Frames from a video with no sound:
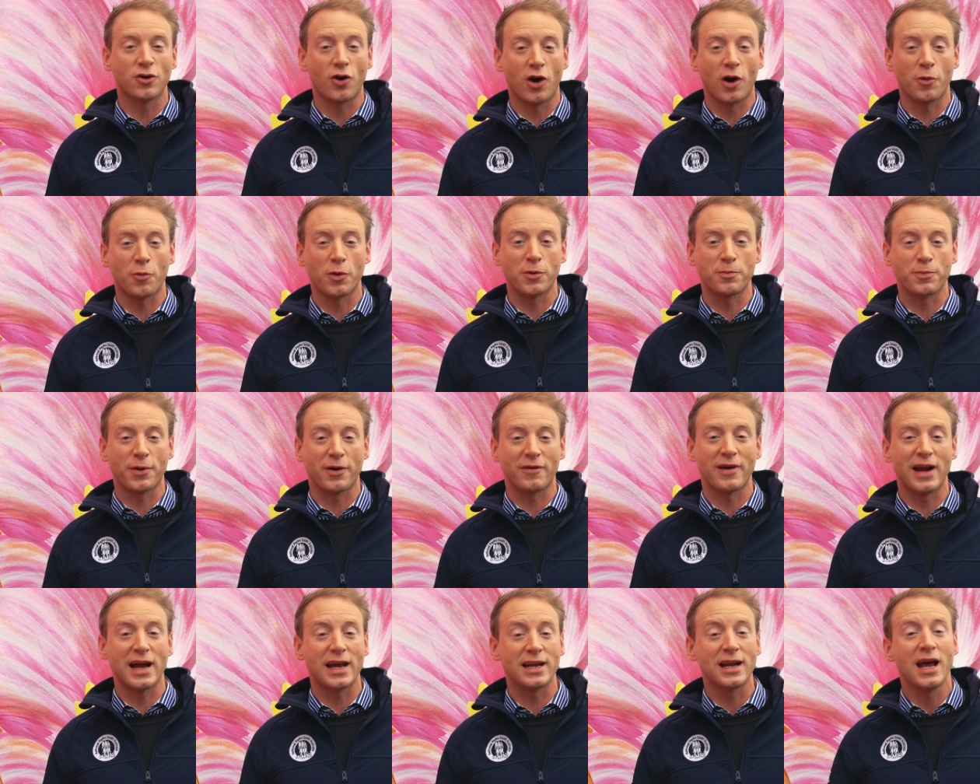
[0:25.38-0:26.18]
Norwood
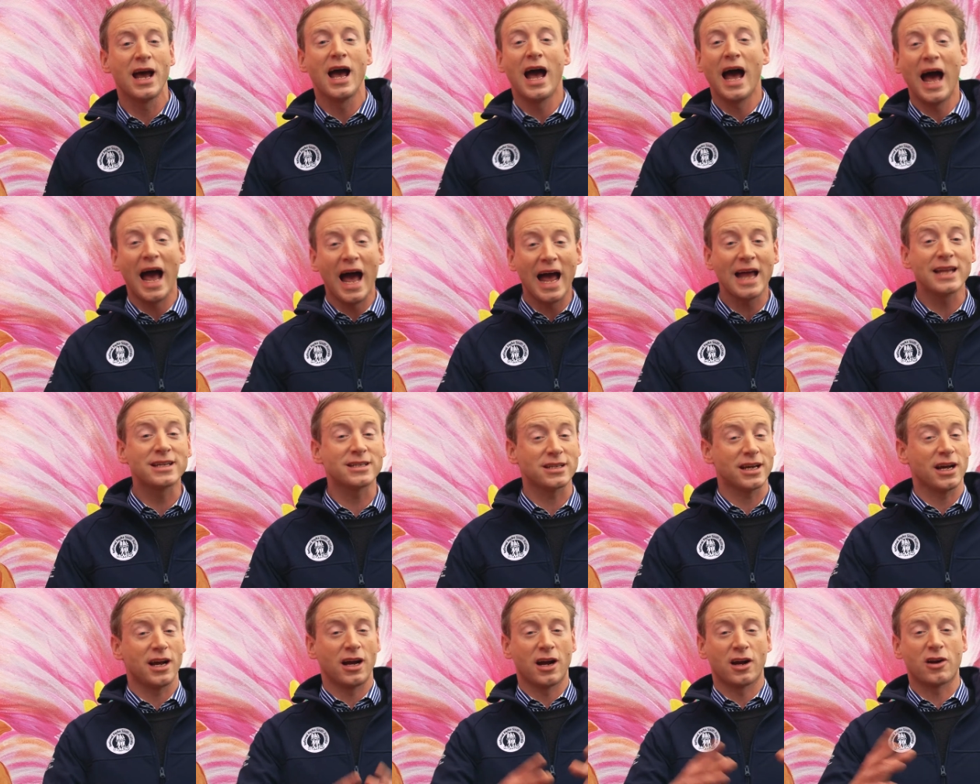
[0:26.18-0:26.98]
Parade
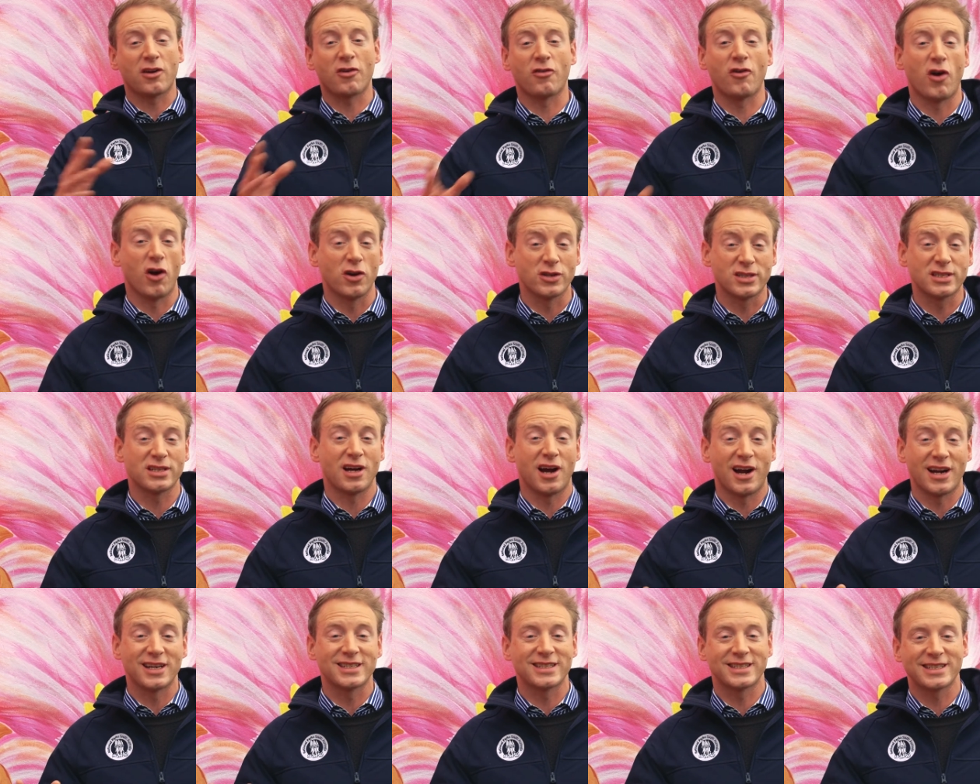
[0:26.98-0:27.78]
and
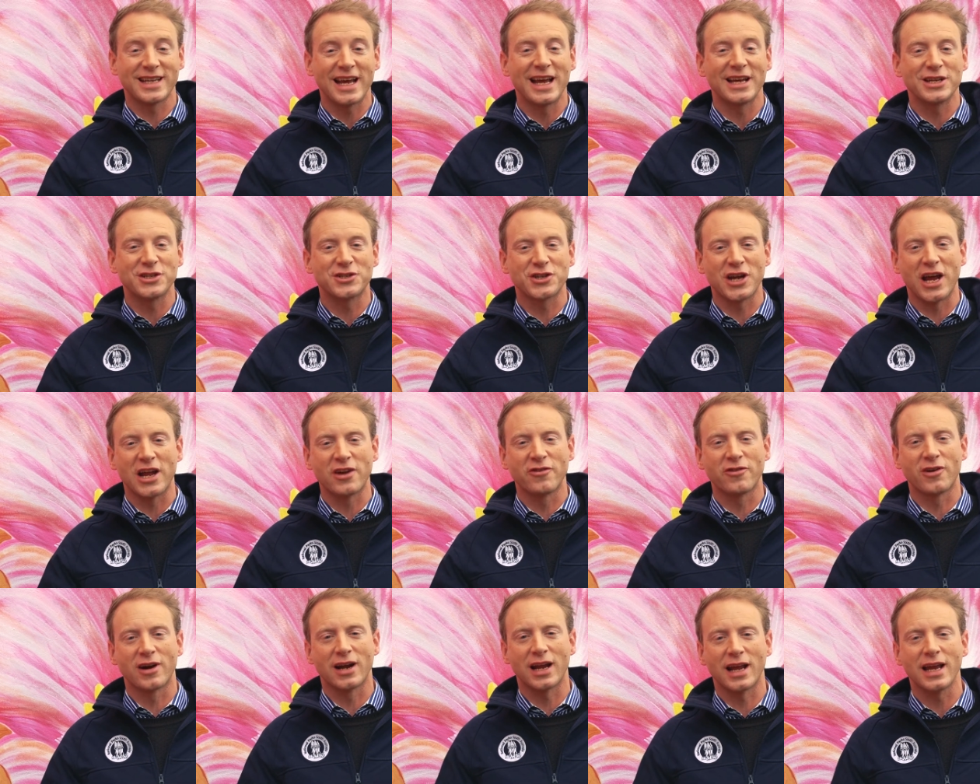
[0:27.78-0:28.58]
across our state
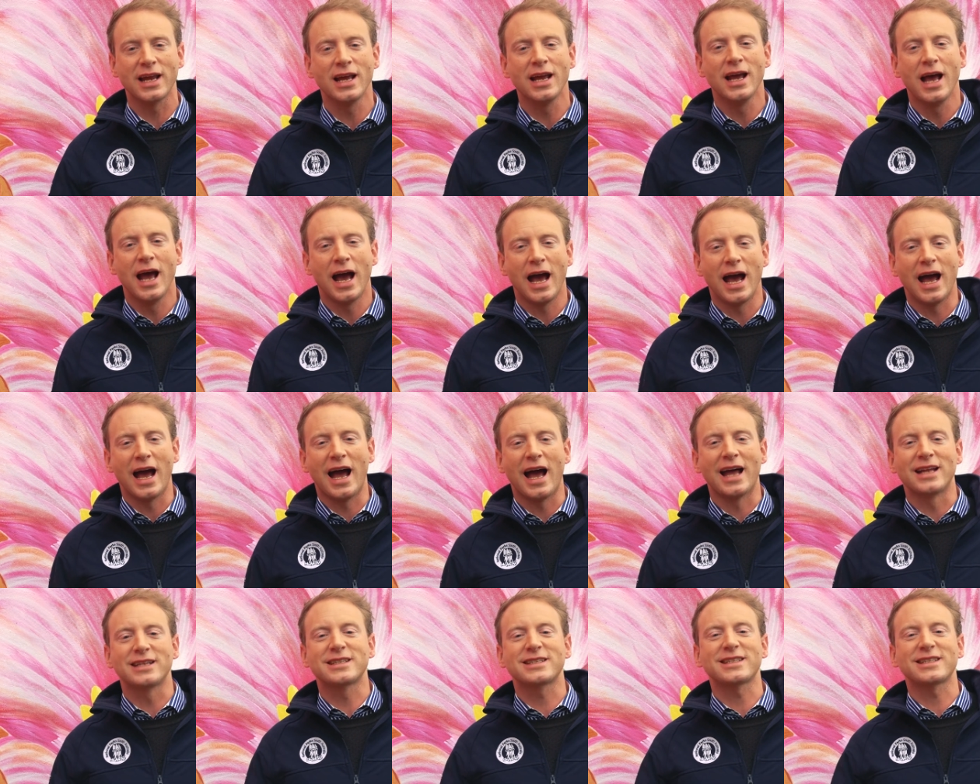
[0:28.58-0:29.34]
generally, and